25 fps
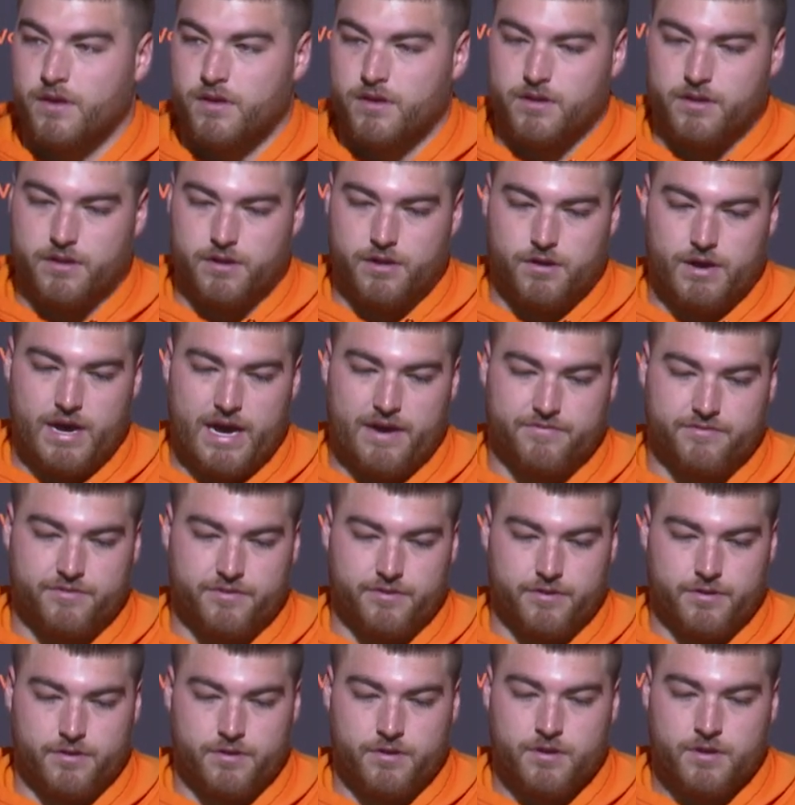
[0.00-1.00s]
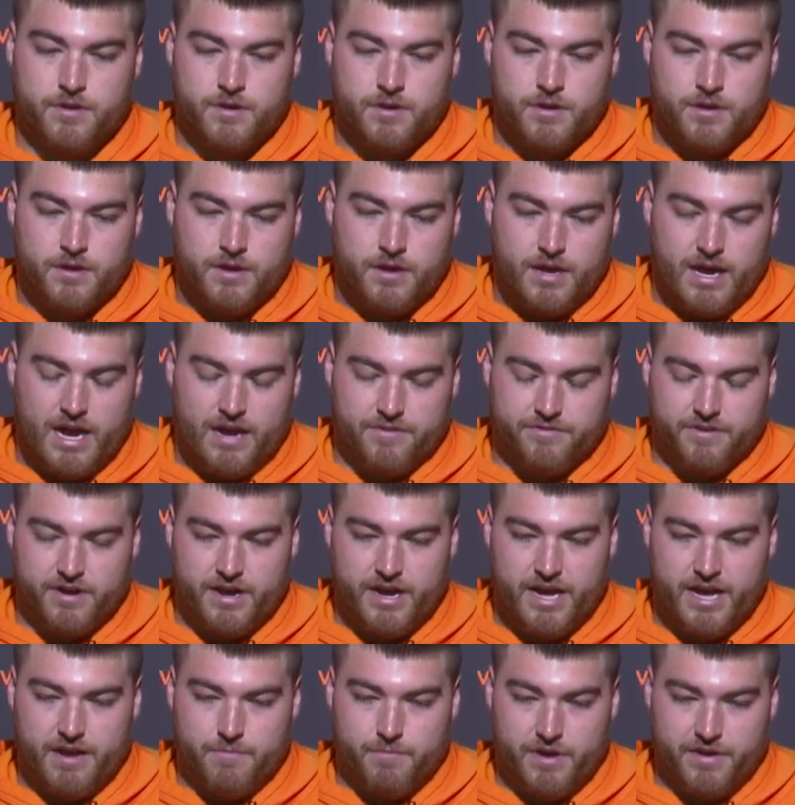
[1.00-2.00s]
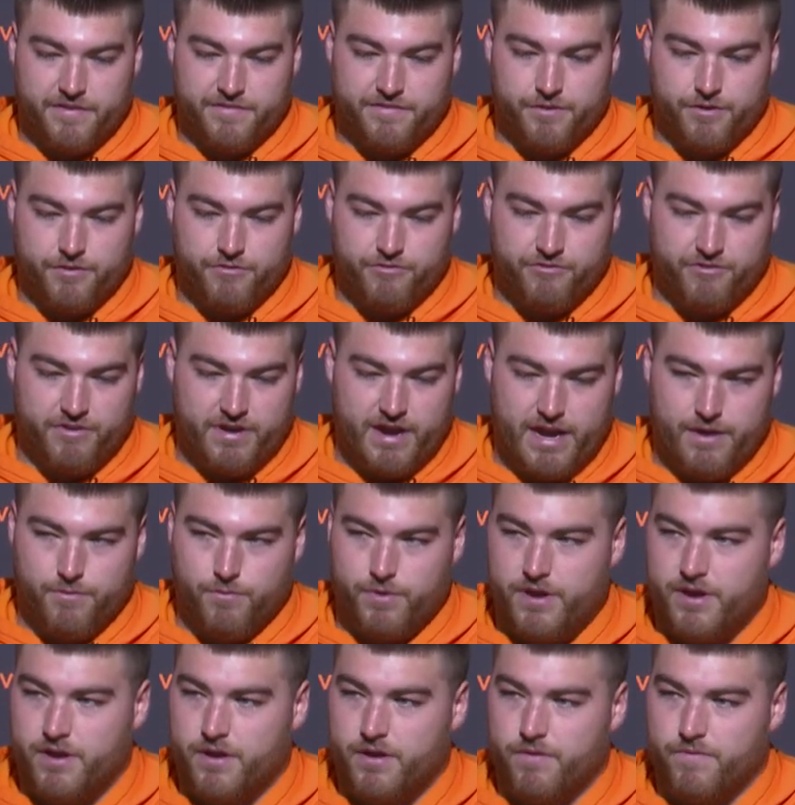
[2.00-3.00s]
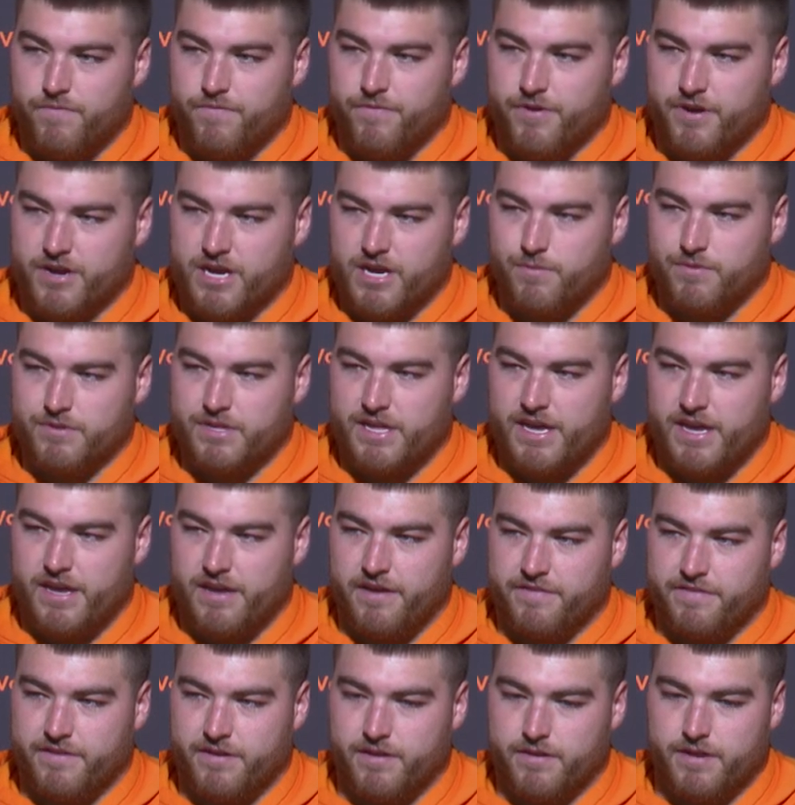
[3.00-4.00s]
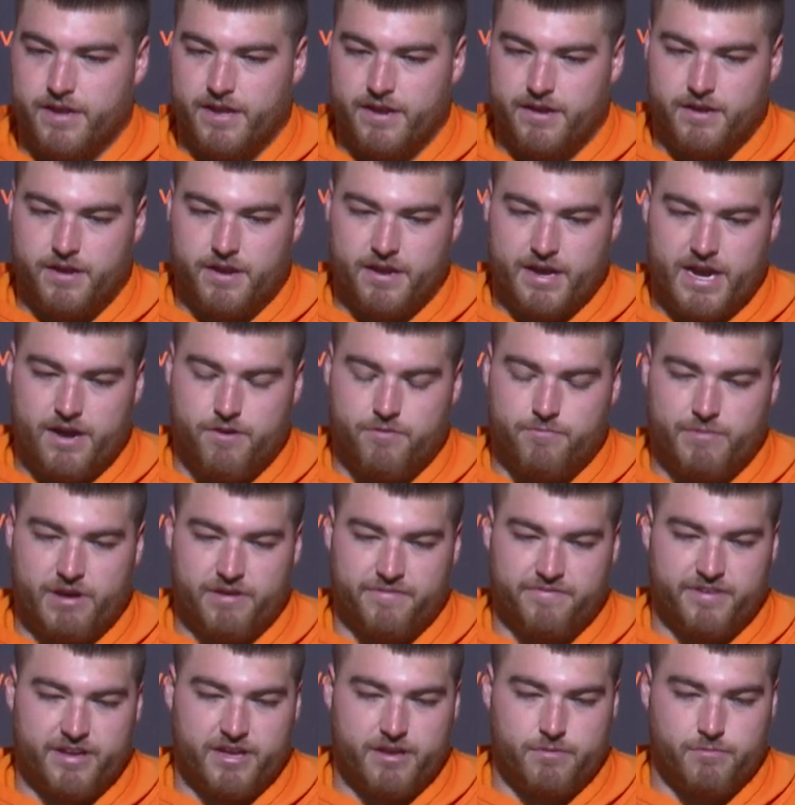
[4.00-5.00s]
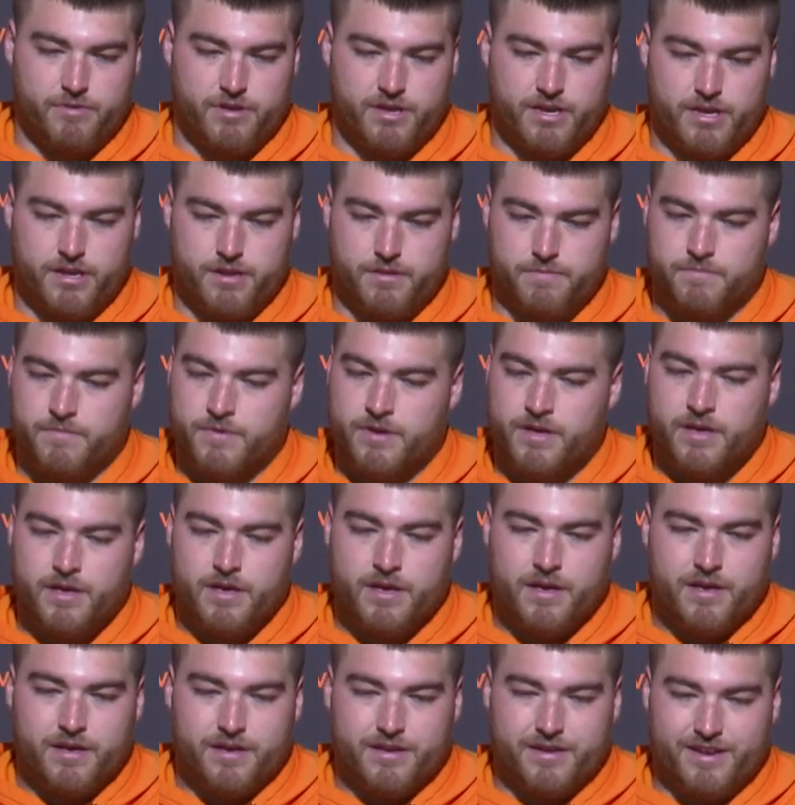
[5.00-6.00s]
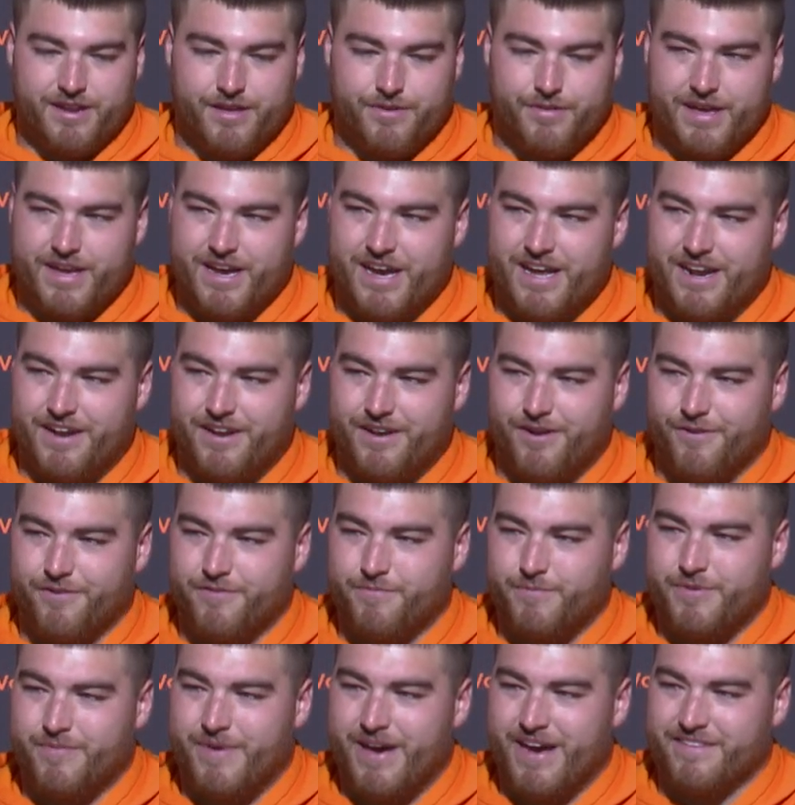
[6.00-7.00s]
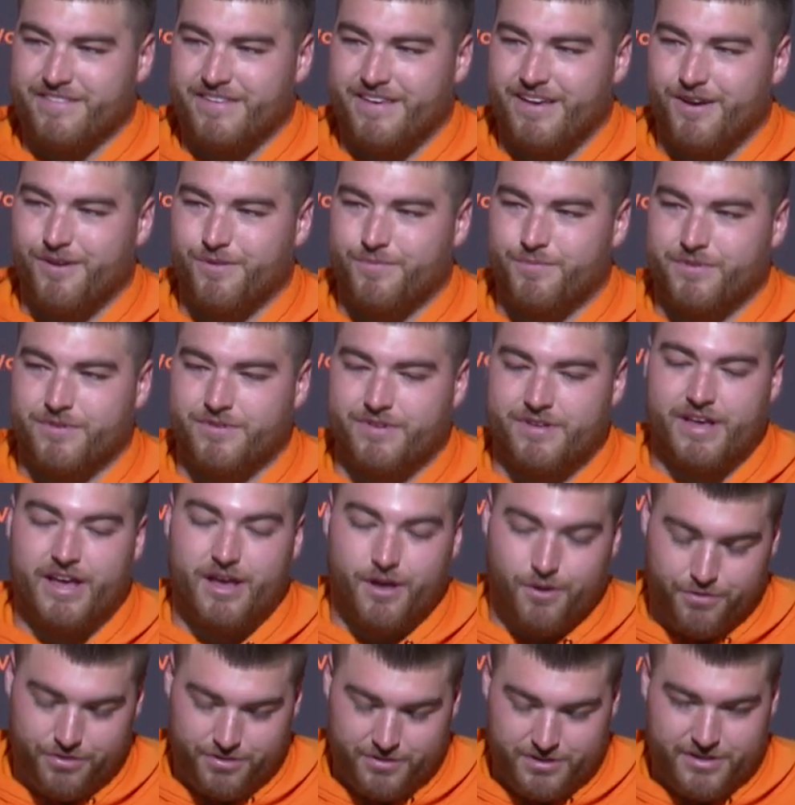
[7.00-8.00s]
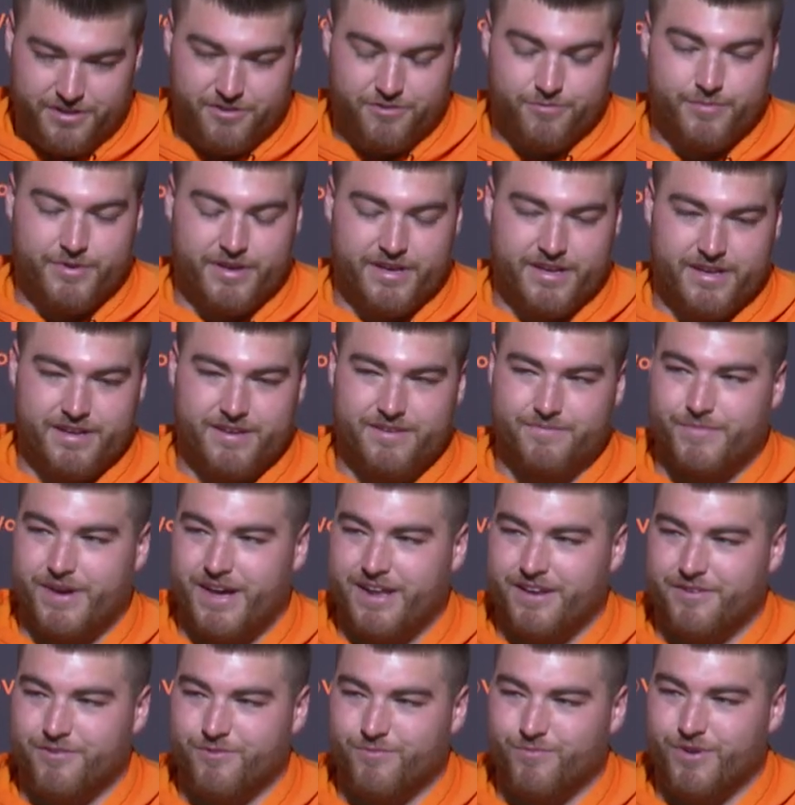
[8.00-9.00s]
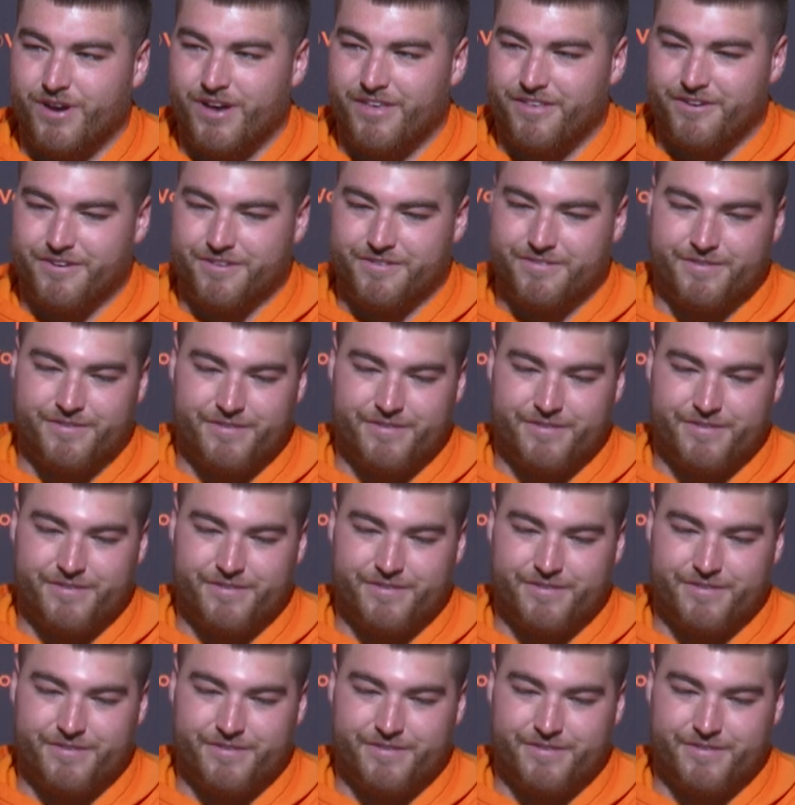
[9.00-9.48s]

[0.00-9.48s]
You know, after I had my surgery, I went home for a couple of days and hung out with my family. And, you know, they kind of nursed me back to health a little bit, my little brother.